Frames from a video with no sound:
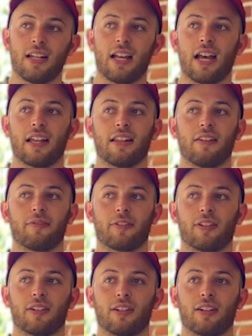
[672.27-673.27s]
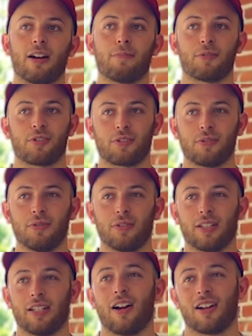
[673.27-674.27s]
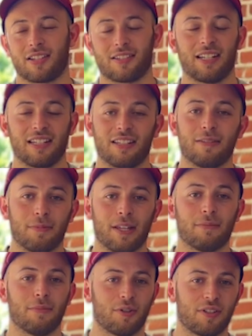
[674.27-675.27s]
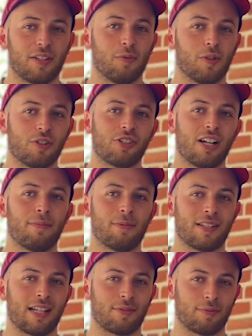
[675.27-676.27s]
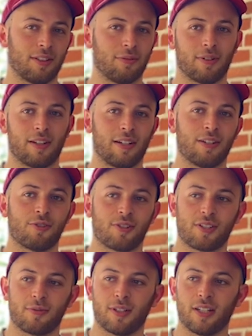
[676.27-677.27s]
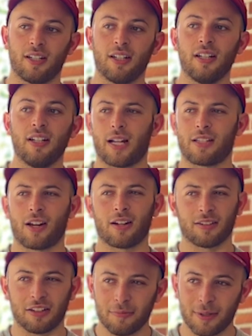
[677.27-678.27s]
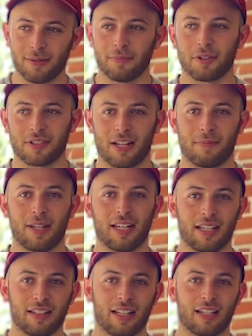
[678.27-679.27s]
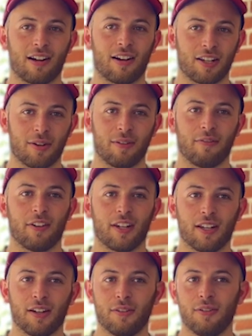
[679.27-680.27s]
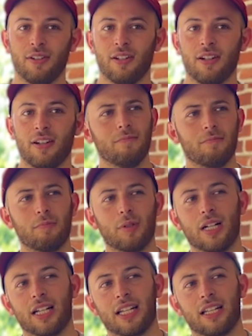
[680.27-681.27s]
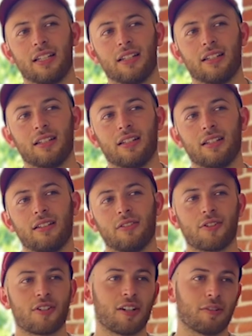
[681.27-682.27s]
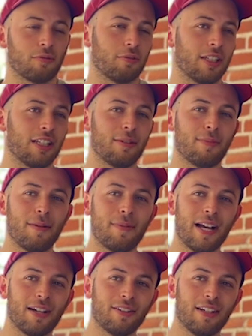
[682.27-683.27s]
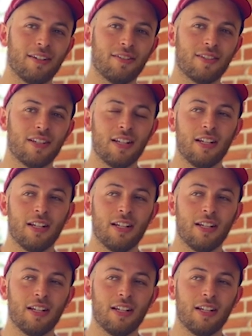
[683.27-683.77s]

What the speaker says: And then for upper school, it honestly ended up being mostly woodshop because that's really where their interests were. I taught a little bit of multimedia, like audio and video, but those aren't really my background.